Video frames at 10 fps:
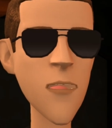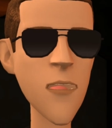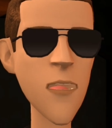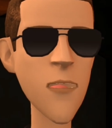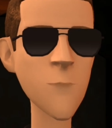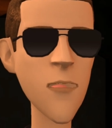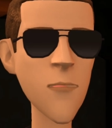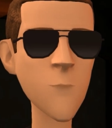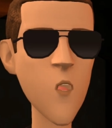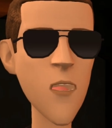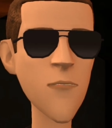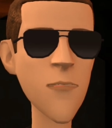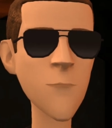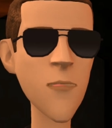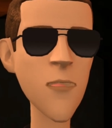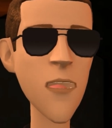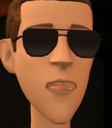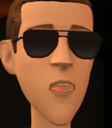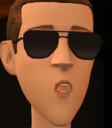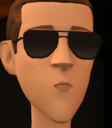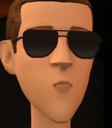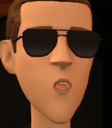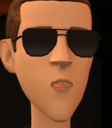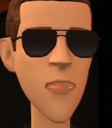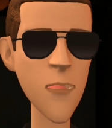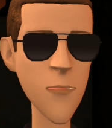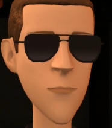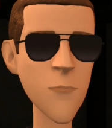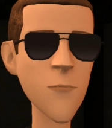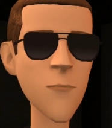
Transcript: I can express more of my personal thought process.